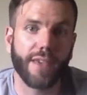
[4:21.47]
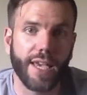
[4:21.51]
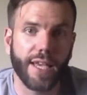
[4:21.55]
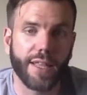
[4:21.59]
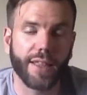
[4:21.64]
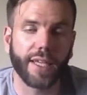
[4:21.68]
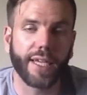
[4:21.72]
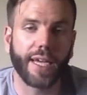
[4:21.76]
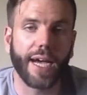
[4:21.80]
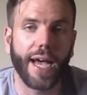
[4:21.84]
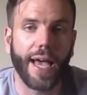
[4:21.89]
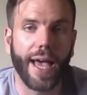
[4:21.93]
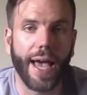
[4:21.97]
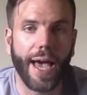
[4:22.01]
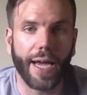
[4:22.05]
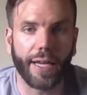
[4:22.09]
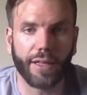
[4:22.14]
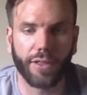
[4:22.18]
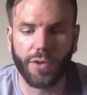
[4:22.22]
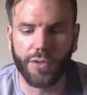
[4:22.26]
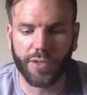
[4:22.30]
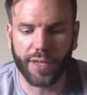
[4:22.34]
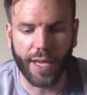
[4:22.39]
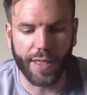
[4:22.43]
in the kayak,
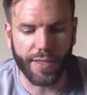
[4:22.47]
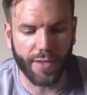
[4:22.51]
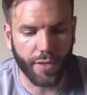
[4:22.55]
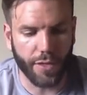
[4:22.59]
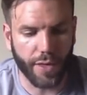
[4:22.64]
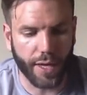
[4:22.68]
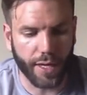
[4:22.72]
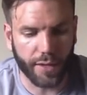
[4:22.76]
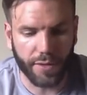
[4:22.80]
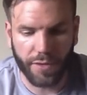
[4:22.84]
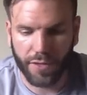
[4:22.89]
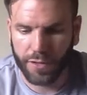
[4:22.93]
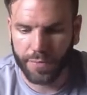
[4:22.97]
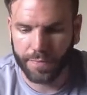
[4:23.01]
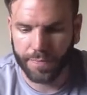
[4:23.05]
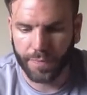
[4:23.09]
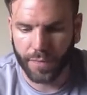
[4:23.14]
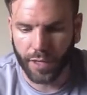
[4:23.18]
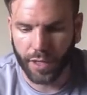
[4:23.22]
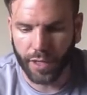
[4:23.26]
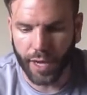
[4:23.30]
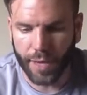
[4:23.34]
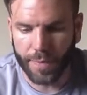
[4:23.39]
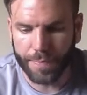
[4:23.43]
those kinds of things.
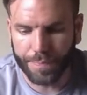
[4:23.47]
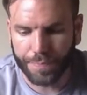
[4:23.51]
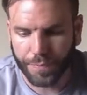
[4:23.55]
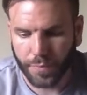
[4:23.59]
All right.